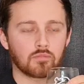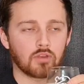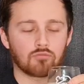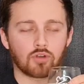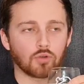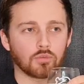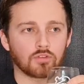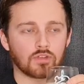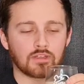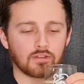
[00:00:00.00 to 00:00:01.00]

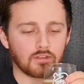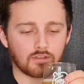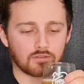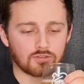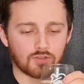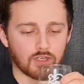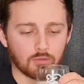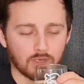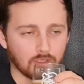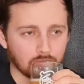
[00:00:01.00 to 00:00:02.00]
aromas in straight
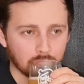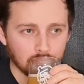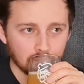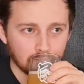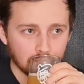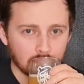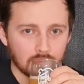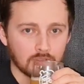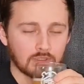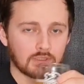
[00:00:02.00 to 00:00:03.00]
away.
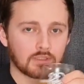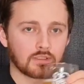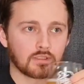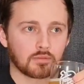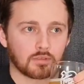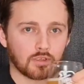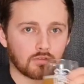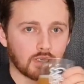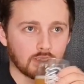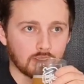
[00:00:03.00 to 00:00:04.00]
Gonna go
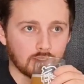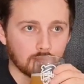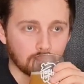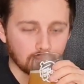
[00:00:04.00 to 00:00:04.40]
right in here.